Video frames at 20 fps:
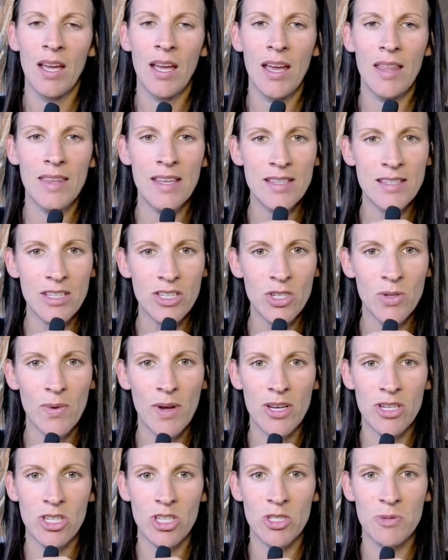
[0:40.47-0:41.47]
In these
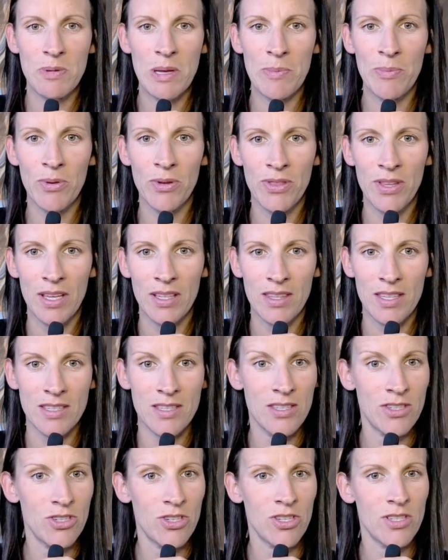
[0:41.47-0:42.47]
situations, people think
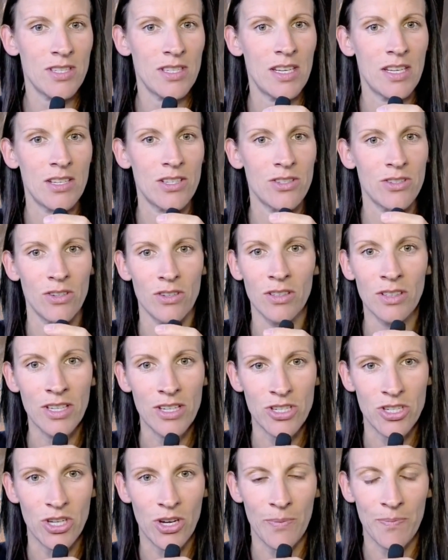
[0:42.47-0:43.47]
this is just an external
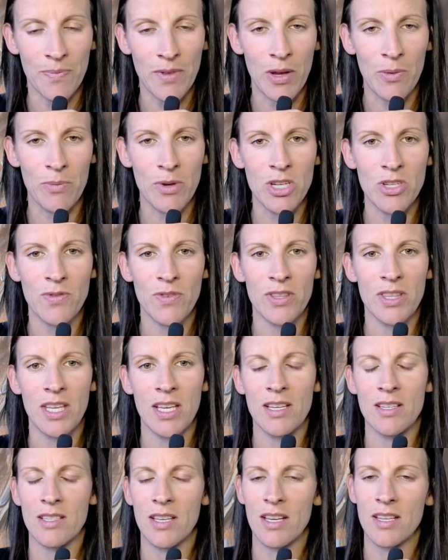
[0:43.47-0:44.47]
issue and reach for
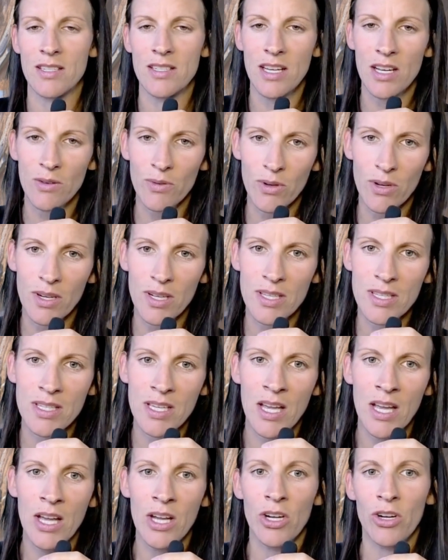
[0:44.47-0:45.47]
things like steroids,
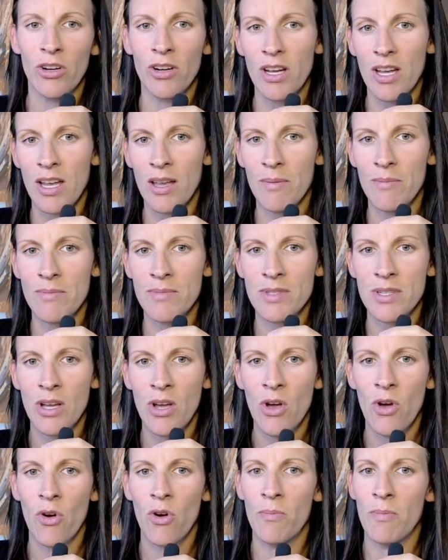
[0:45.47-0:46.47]
creams,
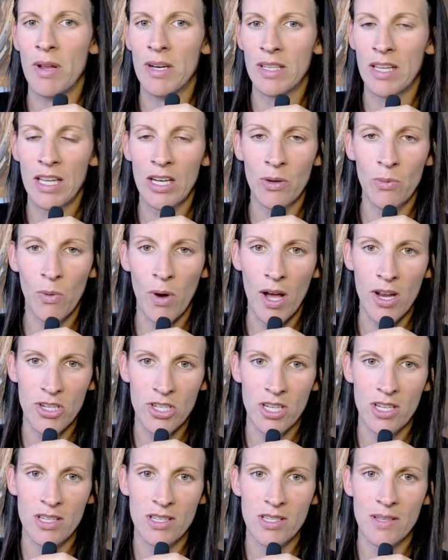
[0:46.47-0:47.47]
or medicated
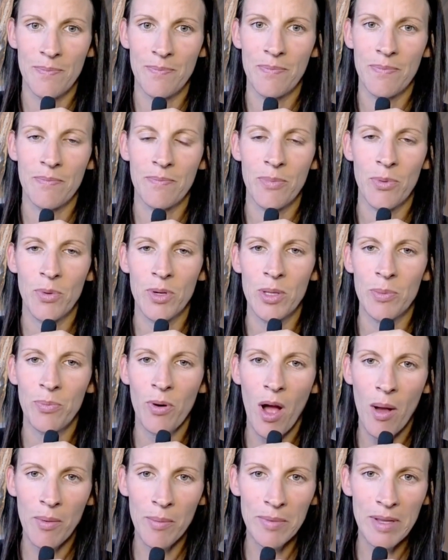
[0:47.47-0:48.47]
washes. But when the
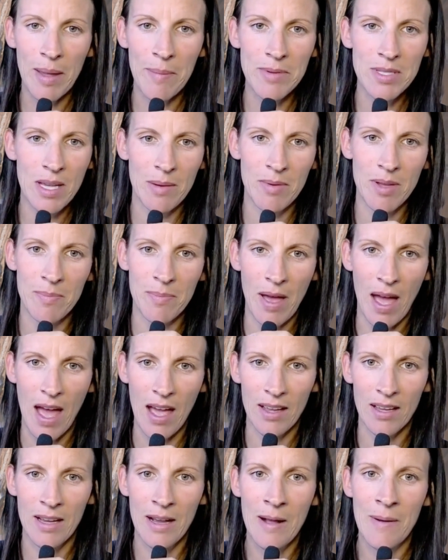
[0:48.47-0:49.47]
problem keeps coming
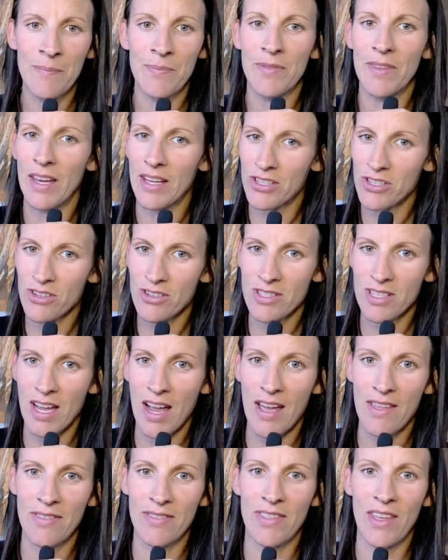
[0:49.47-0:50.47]
back, that's your
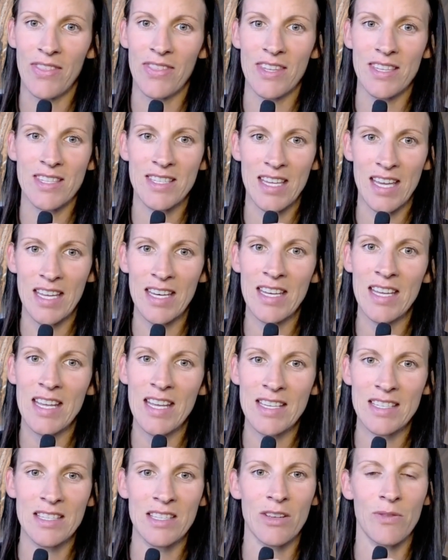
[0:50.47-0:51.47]
sign that the skin
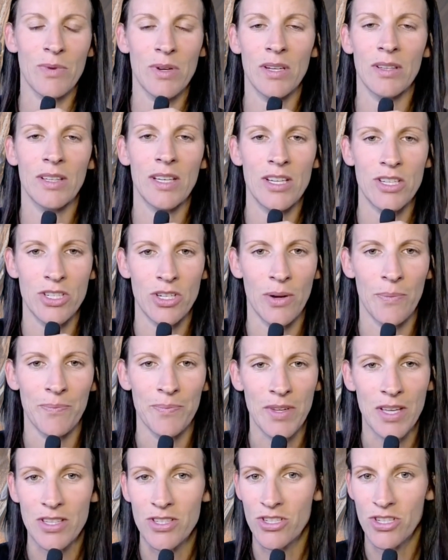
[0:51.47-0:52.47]
isn't the real issue.
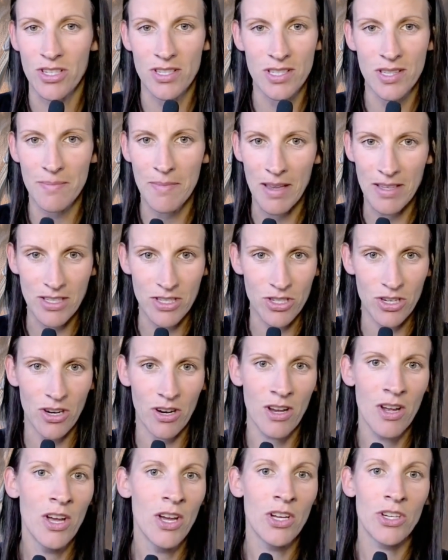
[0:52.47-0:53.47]
It's just the
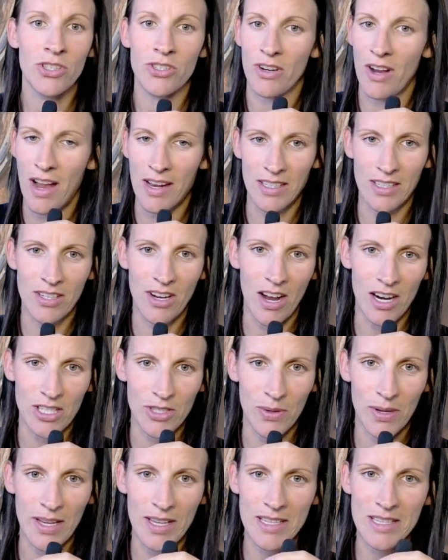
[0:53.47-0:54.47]
messenger trying to talk
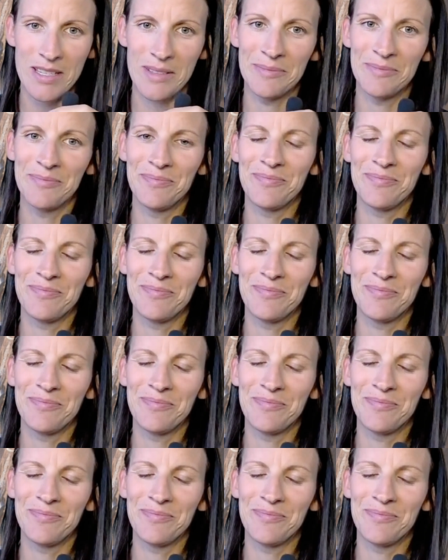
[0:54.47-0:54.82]
to us.